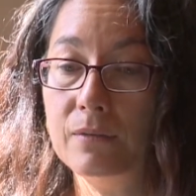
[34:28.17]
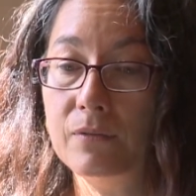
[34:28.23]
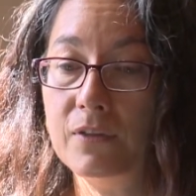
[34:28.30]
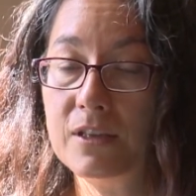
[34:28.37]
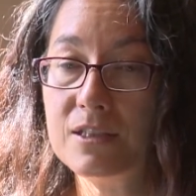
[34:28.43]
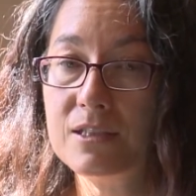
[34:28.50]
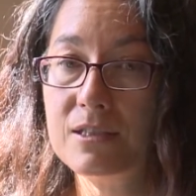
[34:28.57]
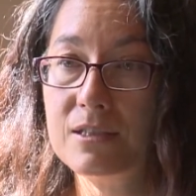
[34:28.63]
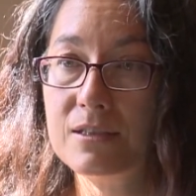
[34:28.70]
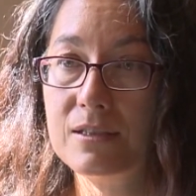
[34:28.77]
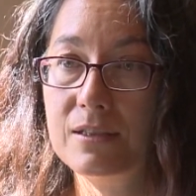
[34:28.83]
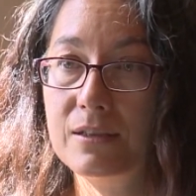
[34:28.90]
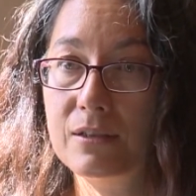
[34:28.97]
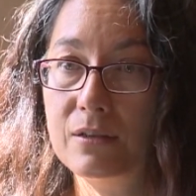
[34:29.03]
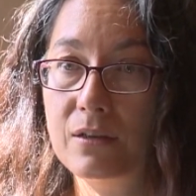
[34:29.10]
This
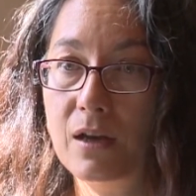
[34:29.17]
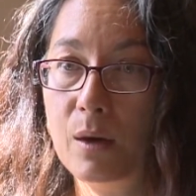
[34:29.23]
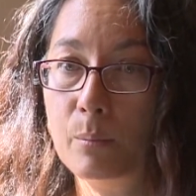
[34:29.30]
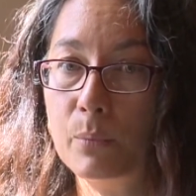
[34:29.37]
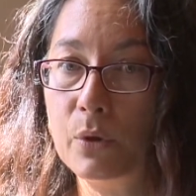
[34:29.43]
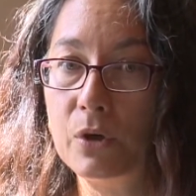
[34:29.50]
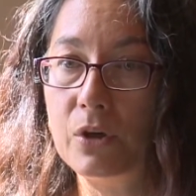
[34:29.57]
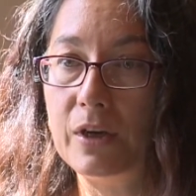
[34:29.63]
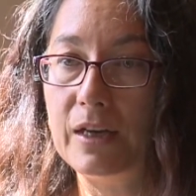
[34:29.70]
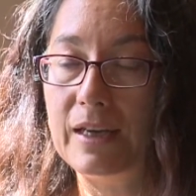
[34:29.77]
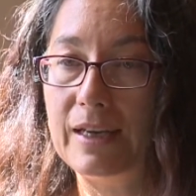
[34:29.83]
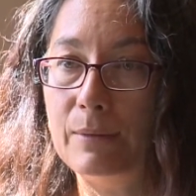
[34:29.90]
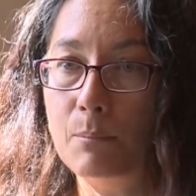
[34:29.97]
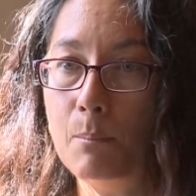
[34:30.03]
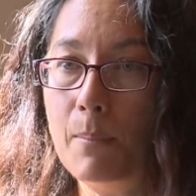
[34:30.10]
number
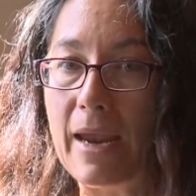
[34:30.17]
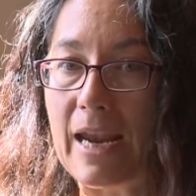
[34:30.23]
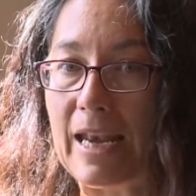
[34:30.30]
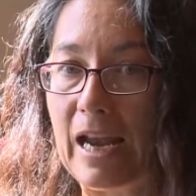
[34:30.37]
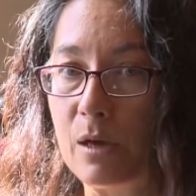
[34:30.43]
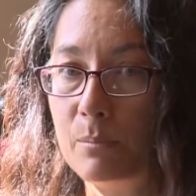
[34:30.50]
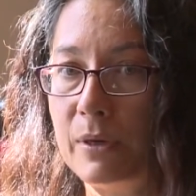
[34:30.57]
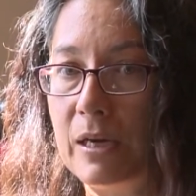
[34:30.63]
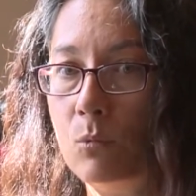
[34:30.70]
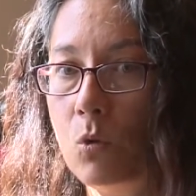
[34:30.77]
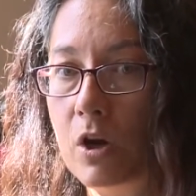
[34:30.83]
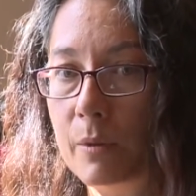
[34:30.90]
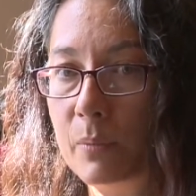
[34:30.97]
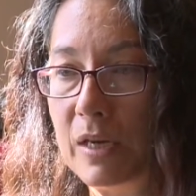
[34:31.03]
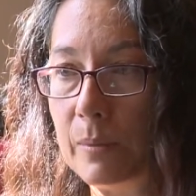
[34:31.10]
may not be
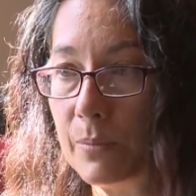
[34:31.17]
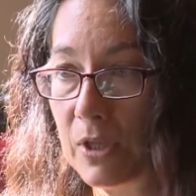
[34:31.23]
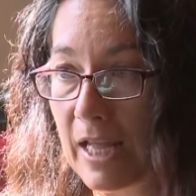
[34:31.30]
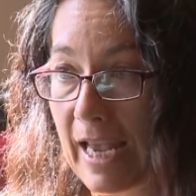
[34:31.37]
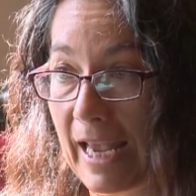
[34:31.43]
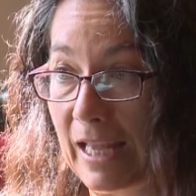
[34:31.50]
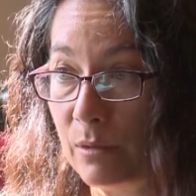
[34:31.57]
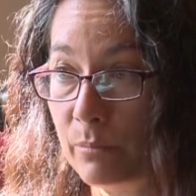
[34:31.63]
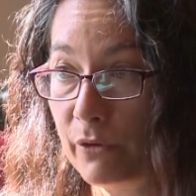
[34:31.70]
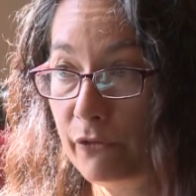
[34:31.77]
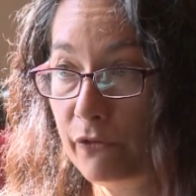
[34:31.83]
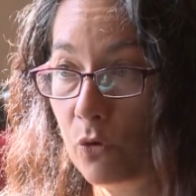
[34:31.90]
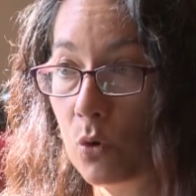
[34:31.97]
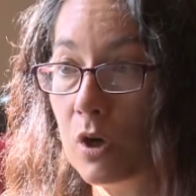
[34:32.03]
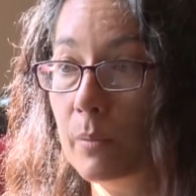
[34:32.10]
one people had
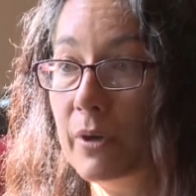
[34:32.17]
before,